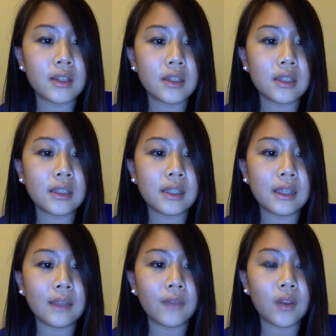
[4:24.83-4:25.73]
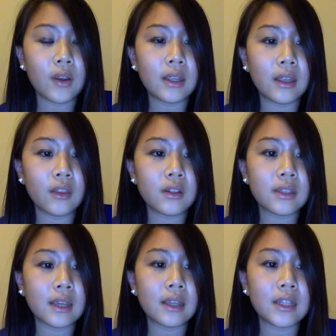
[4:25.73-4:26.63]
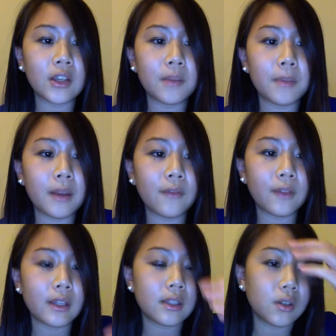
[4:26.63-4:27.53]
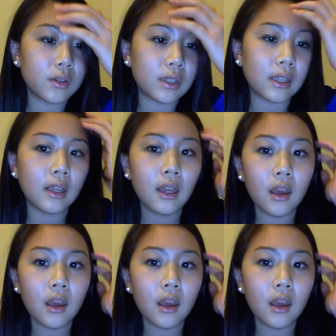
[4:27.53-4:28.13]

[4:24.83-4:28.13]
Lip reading: to see if there are any other secondary benefits using